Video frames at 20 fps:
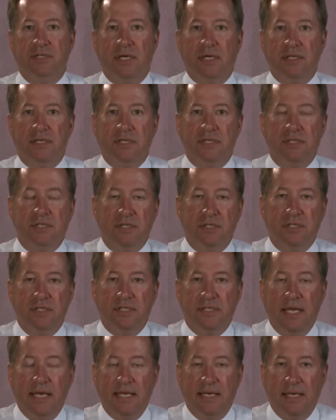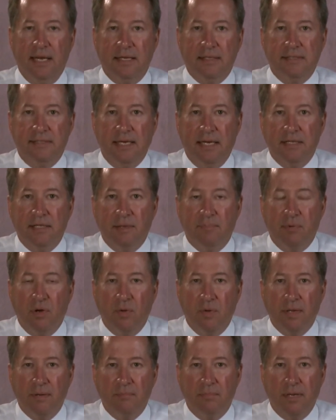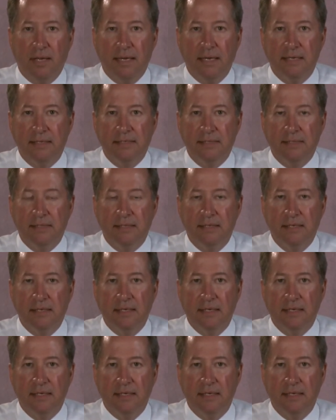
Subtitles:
judges should stand outside the polling place